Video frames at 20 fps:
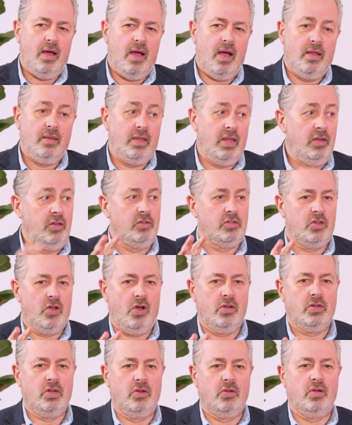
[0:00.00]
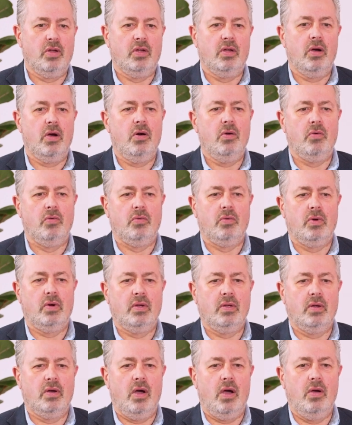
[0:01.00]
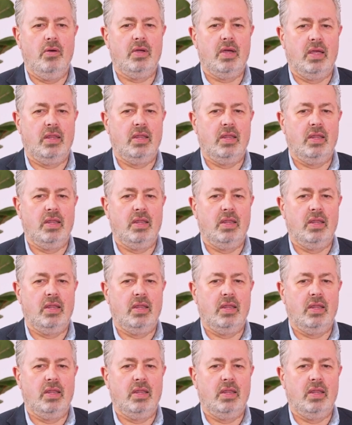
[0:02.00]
and then you start to look at, okay,